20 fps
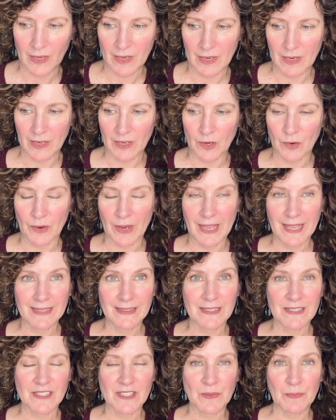you're
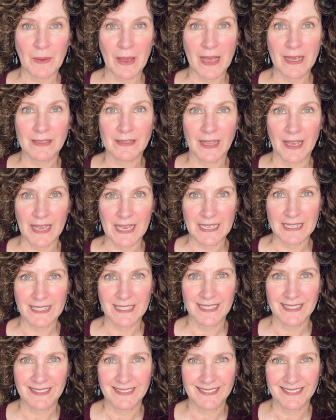in the
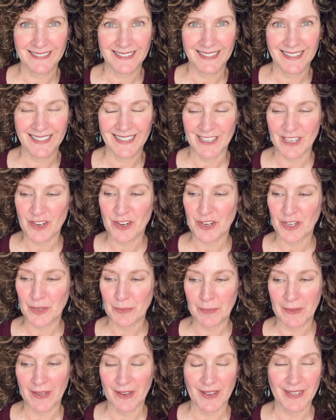spotlight. You could
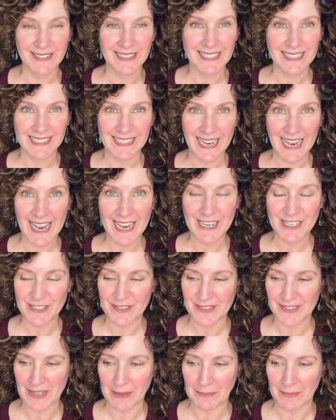be on stage
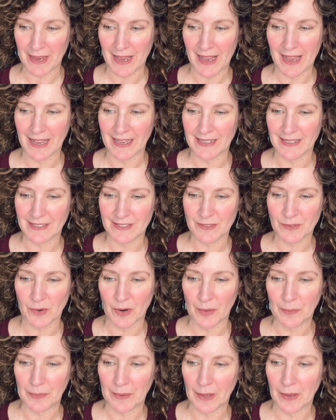of some kind,
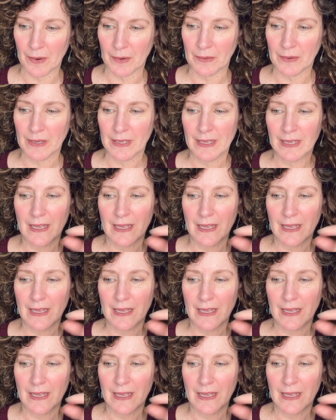Scorpio.